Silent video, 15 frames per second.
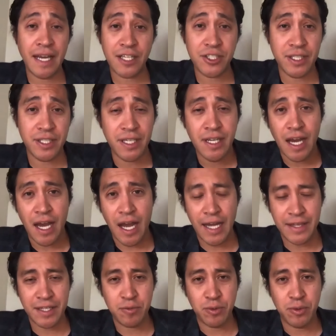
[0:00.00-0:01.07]
actually,
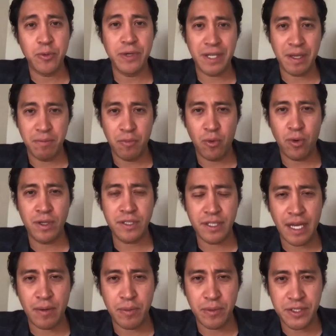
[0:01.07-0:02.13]
I think we'll get more into
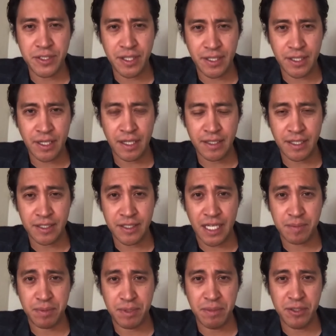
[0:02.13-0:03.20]
that when we see the content
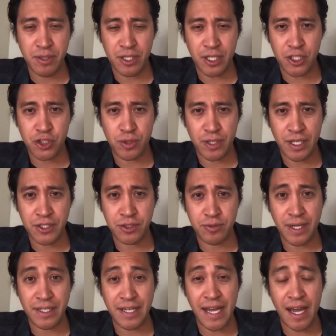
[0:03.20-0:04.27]
stacks, but let me do a short answer
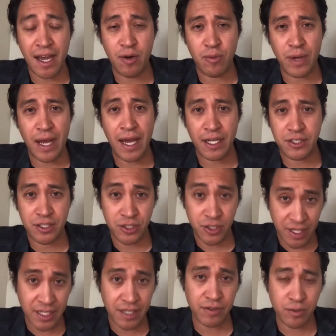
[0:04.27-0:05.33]
right now. Actually,
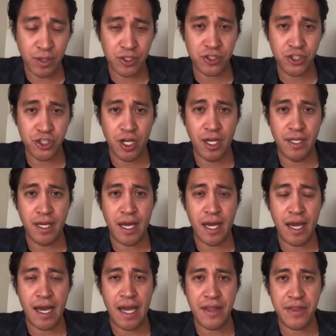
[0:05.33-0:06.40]
thank you for the question, John.
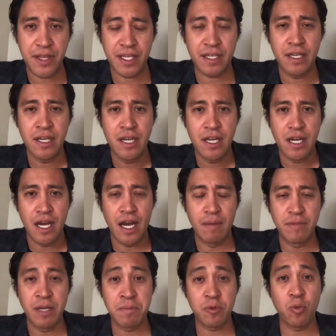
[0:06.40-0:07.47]
I think,
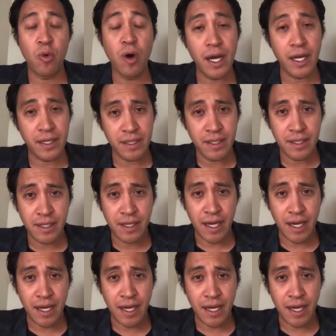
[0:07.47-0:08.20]
number one,